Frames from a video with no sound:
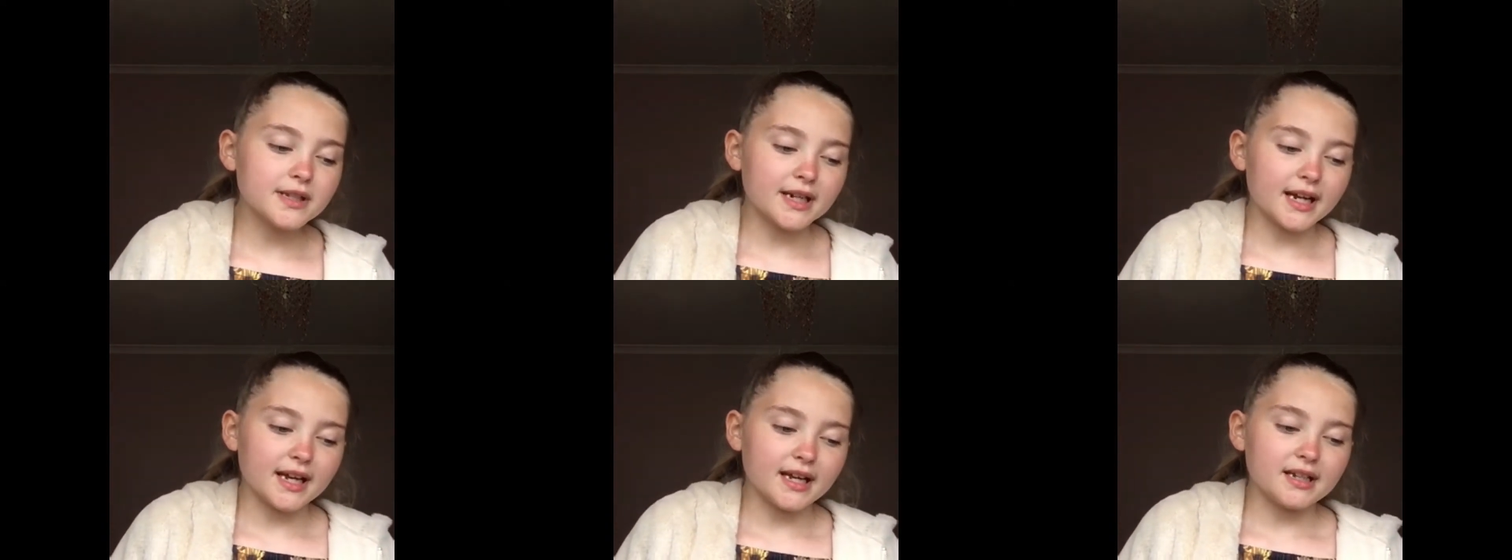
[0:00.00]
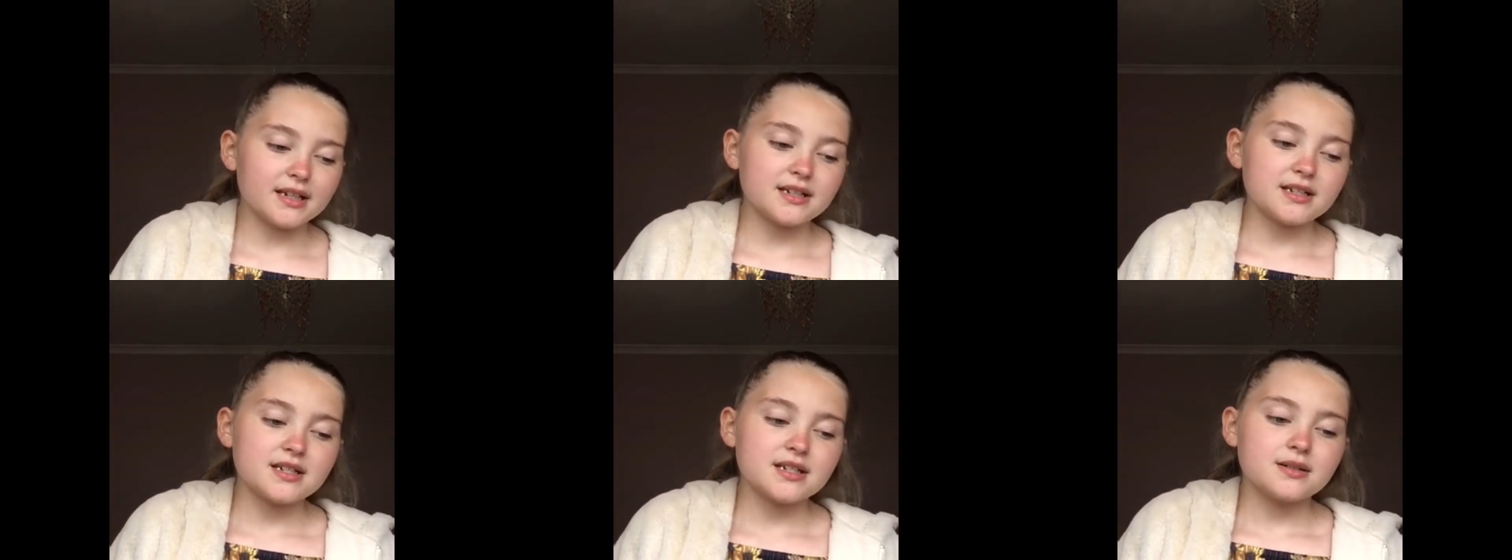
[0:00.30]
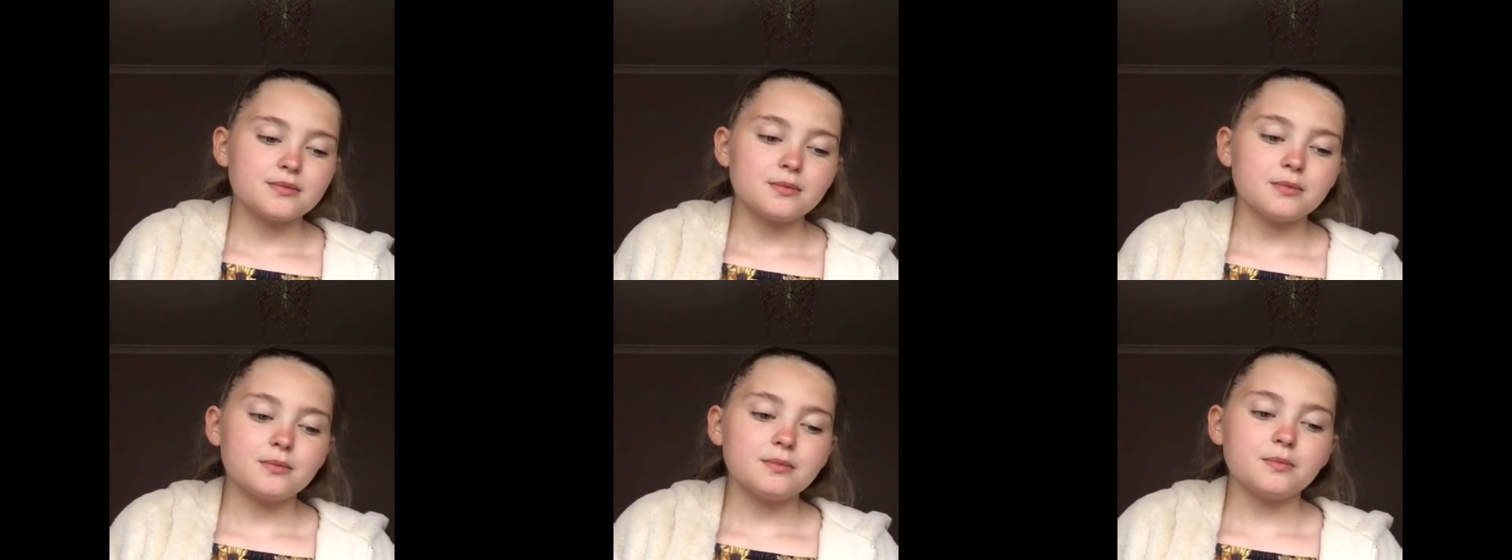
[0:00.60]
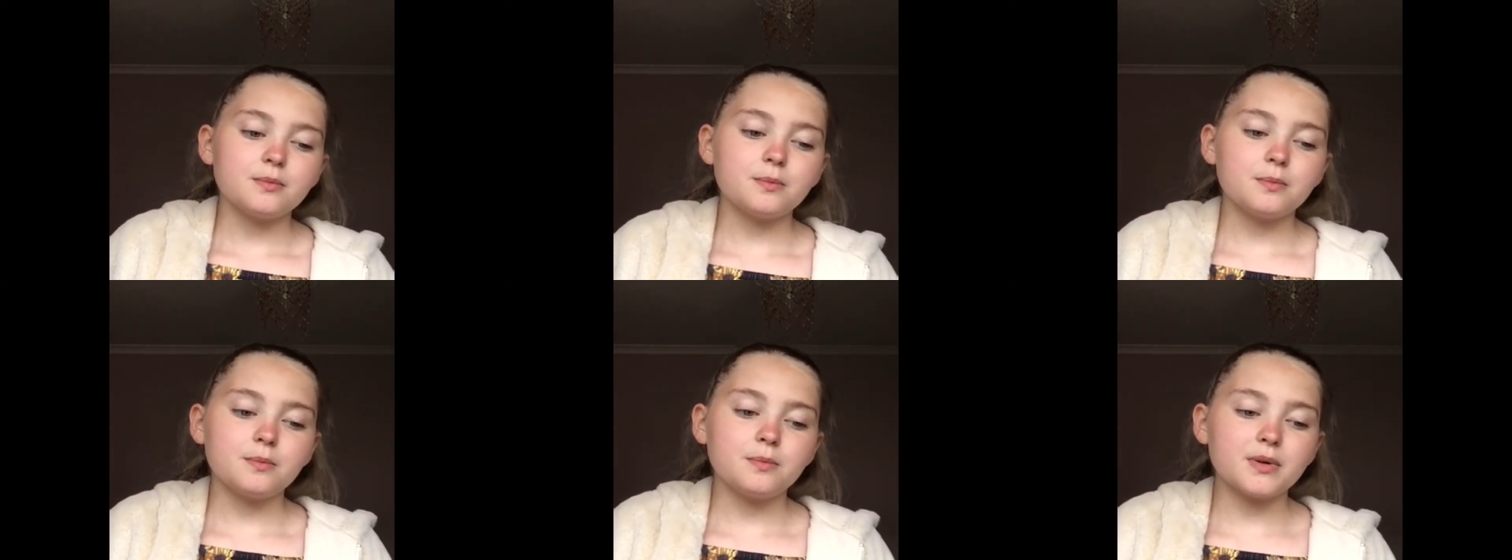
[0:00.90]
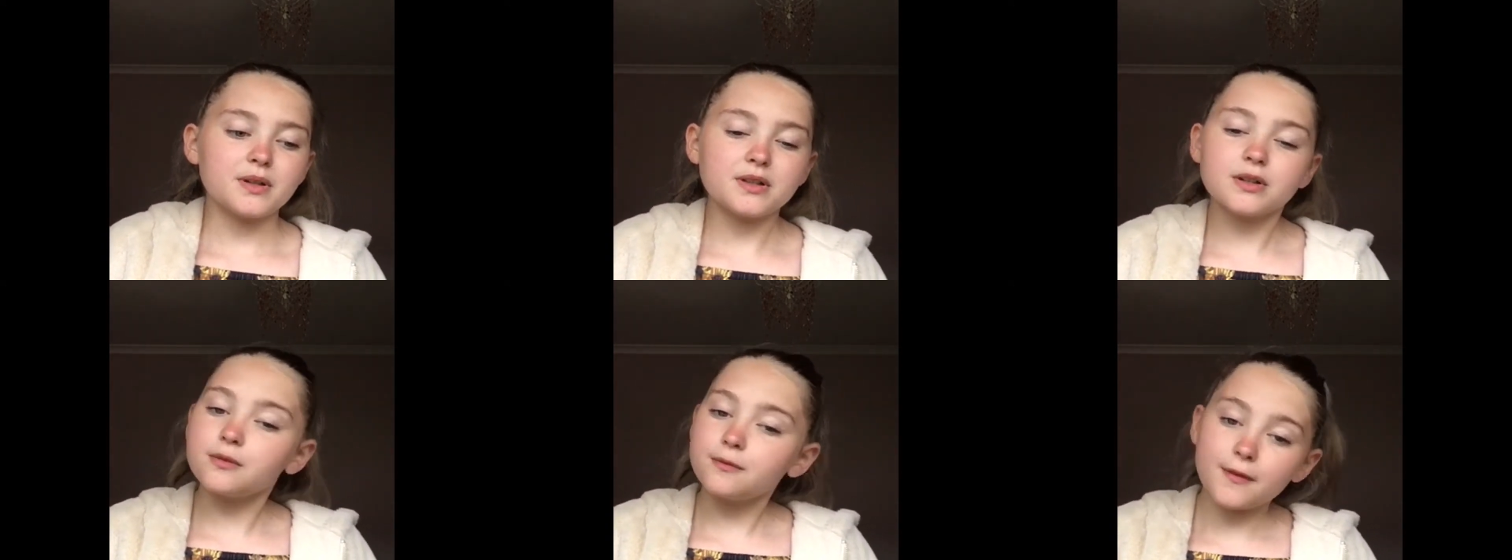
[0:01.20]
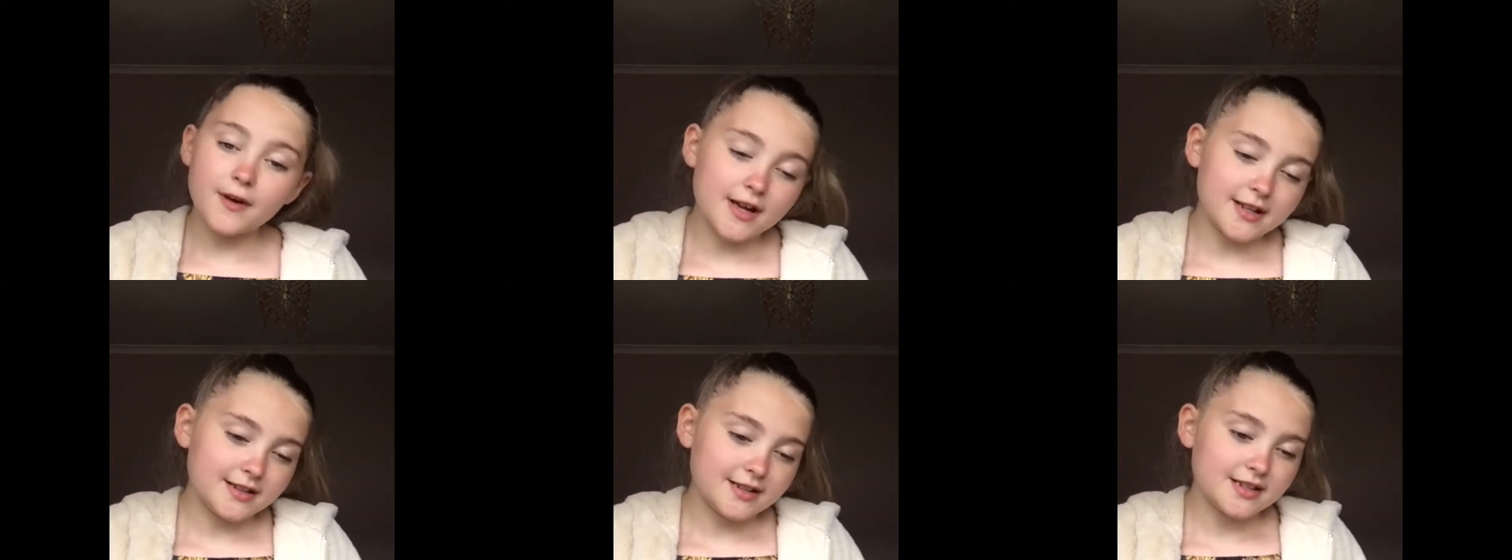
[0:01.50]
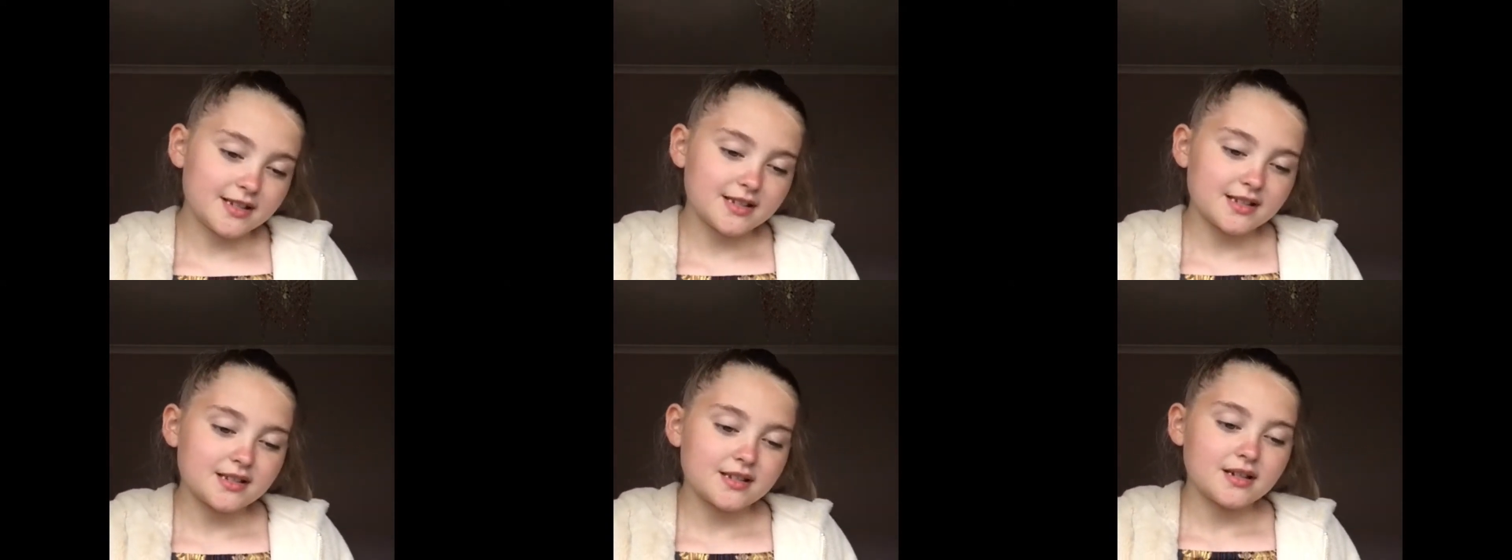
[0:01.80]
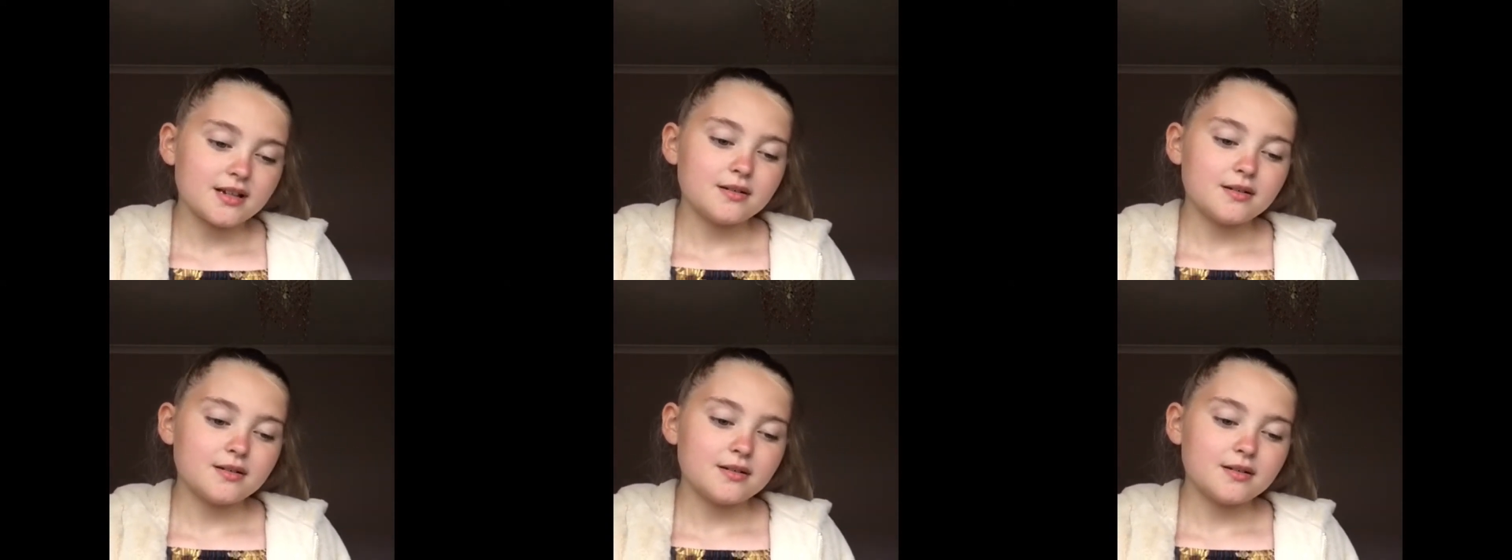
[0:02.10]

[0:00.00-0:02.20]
night with their friends,